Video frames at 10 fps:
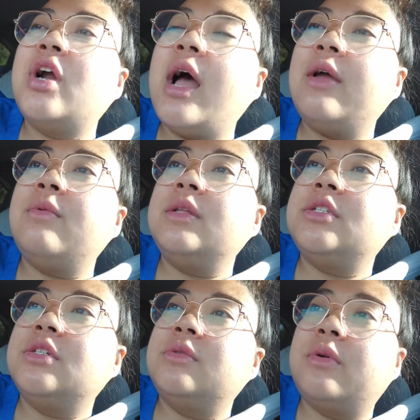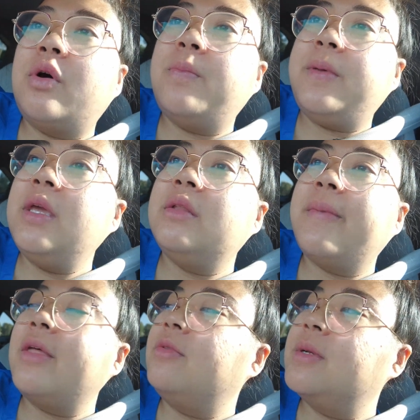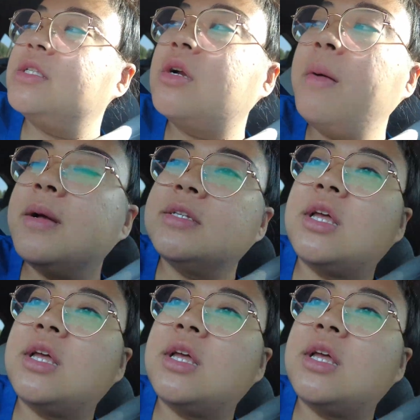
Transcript: I went to go pee in the bathroom at Starbucks,